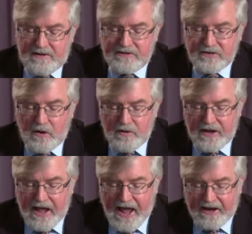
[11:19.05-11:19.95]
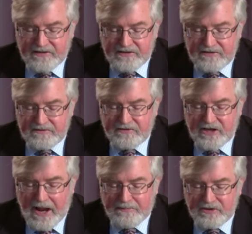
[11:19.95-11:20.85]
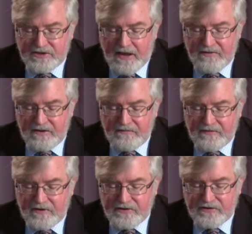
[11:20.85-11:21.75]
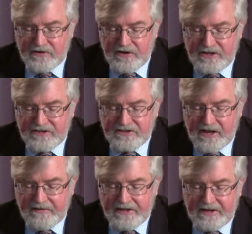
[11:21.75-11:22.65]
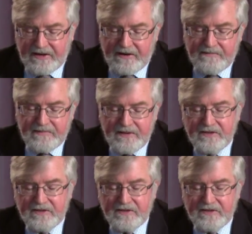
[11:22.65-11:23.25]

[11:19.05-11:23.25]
Let's go to Acts chapter 7 and verse 37 here.